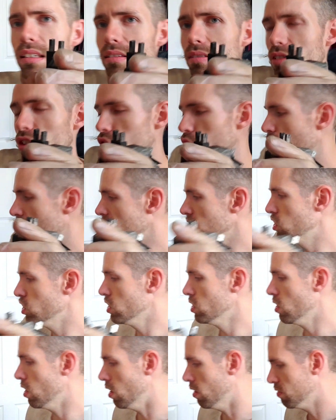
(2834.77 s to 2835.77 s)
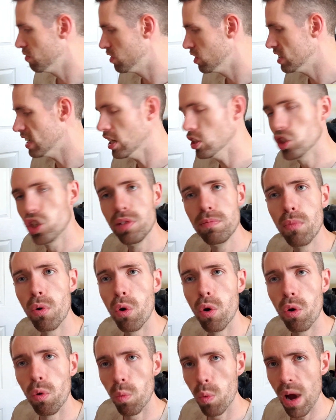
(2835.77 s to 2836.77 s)
Strangely enough, there's actually
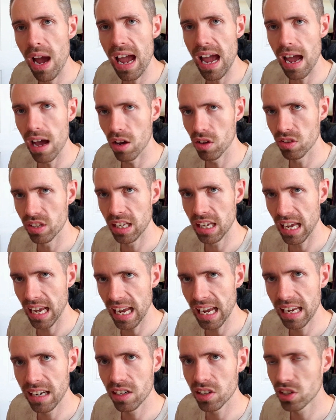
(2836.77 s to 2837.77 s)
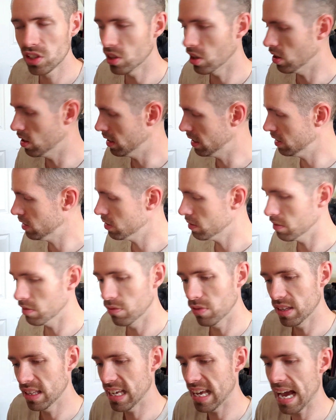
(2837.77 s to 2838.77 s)
more wear on the inner side
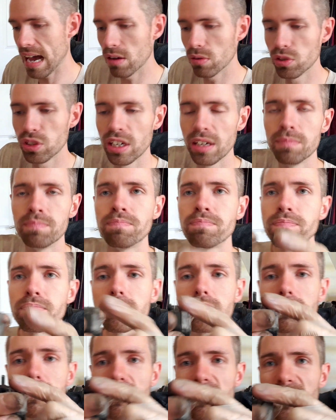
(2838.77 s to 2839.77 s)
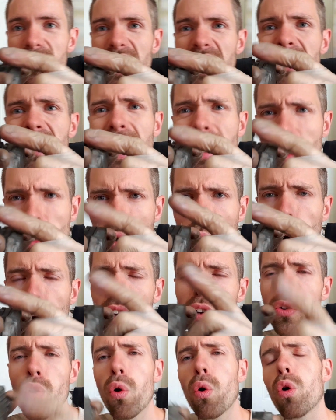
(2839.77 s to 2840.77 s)
than the outer. That's
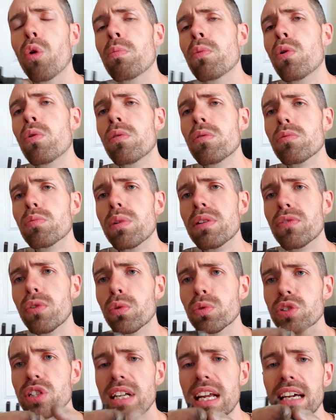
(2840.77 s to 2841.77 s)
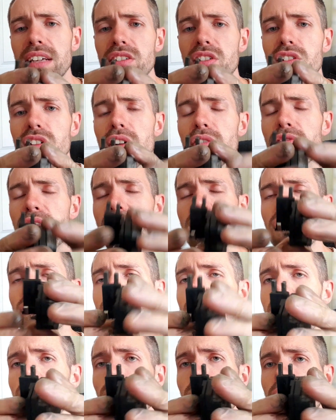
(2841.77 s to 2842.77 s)
quite normal with alternators. I found
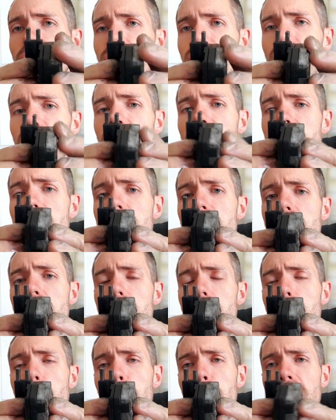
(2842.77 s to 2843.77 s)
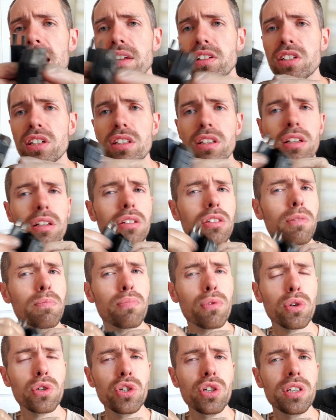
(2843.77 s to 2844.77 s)
that with replacing the
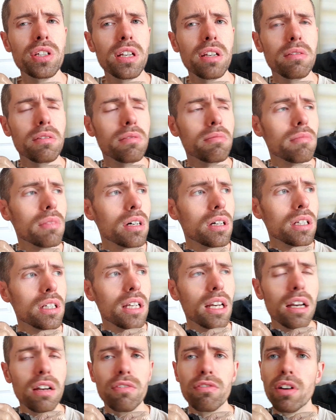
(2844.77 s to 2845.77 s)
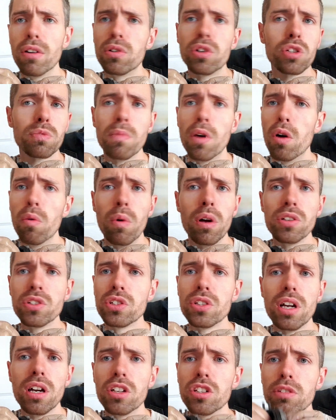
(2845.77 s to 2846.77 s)
brushes in my Focus Mark 1
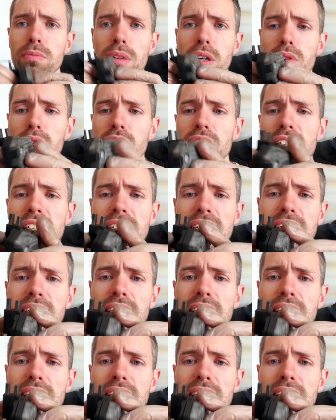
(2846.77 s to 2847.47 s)
starter motor.